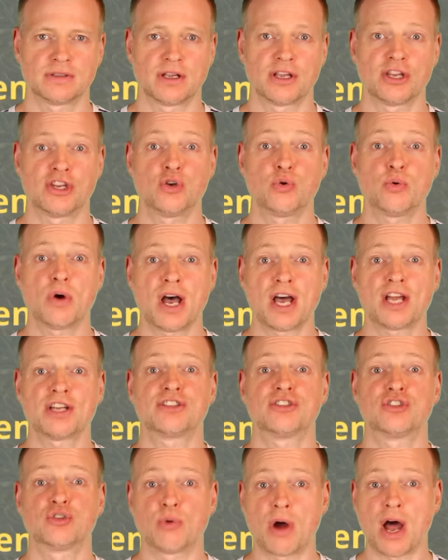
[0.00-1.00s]
You are
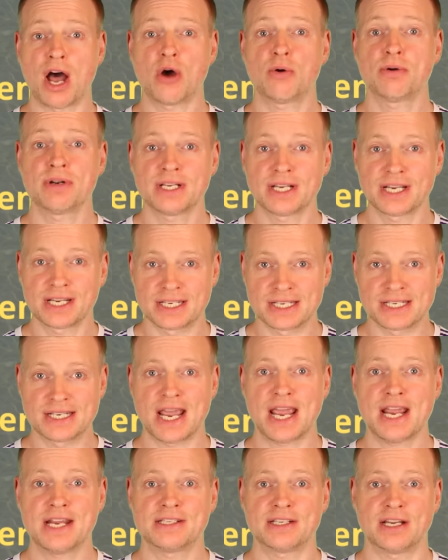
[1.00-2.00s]
drowning in
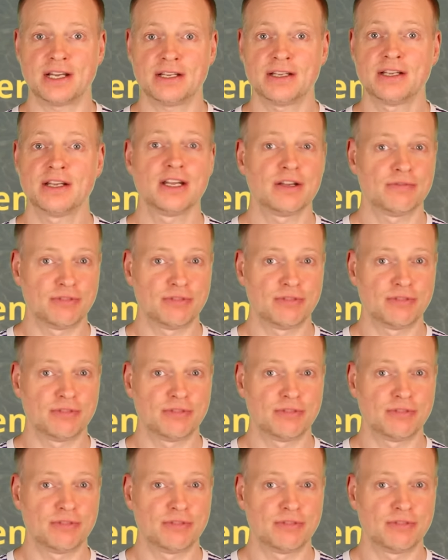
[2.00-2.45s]
data,